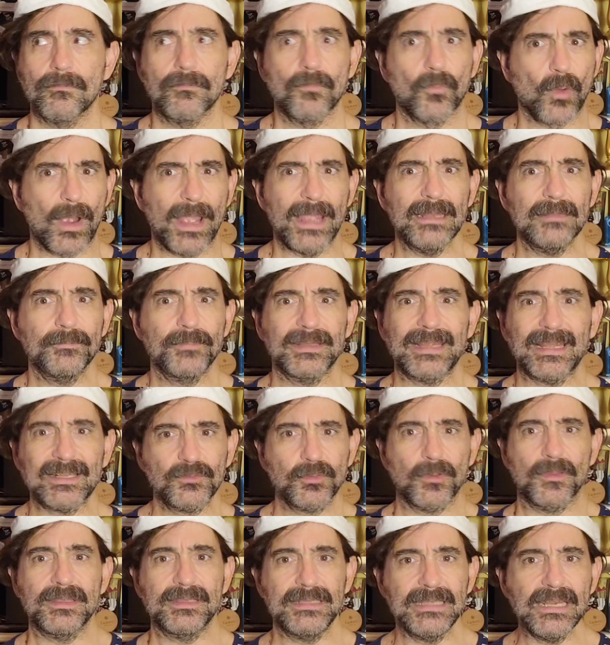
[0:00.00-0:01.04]
right? But that's
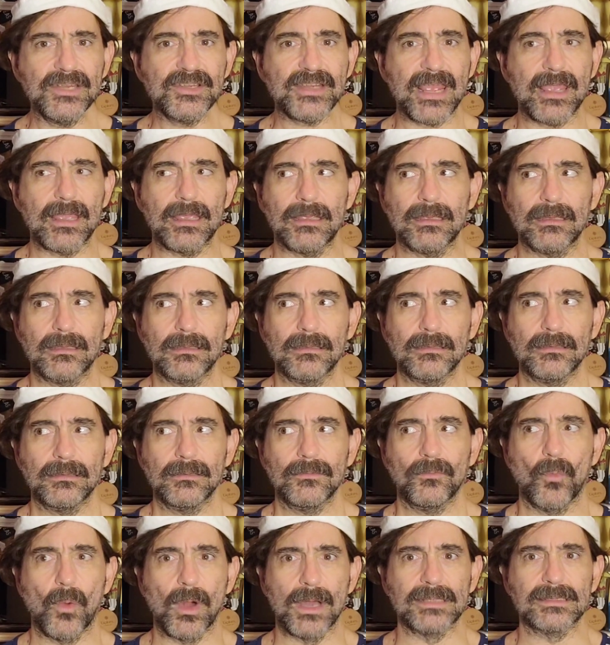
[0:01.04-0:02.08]
where the DJ
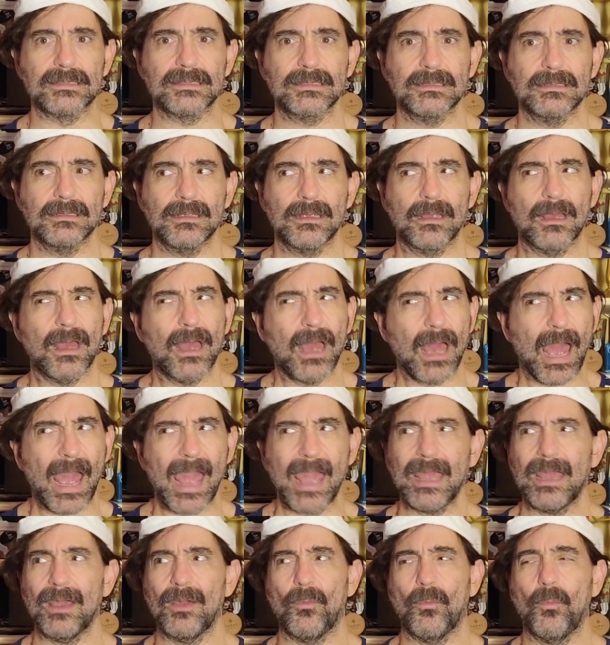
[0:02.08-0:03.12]
was.
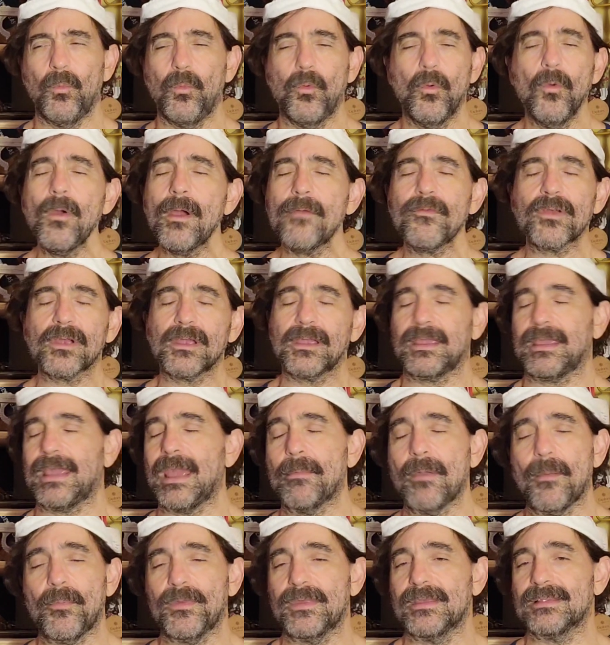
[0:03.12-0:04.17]
Whoever
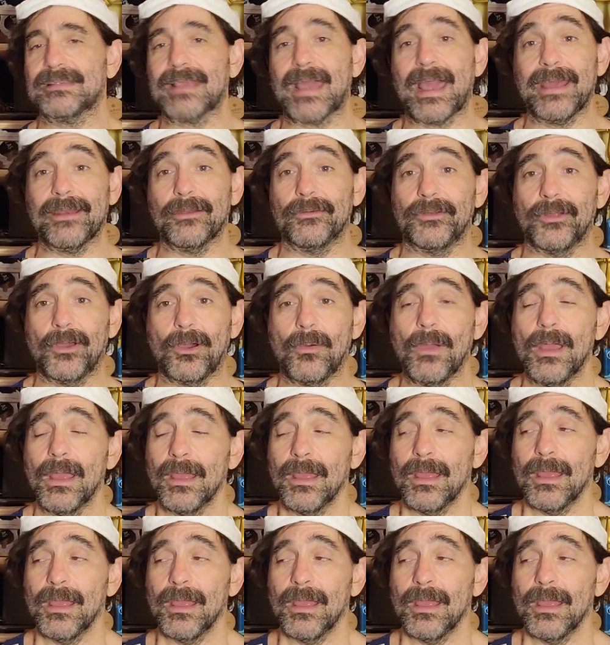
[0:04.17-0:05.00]
came up with this, I don't know,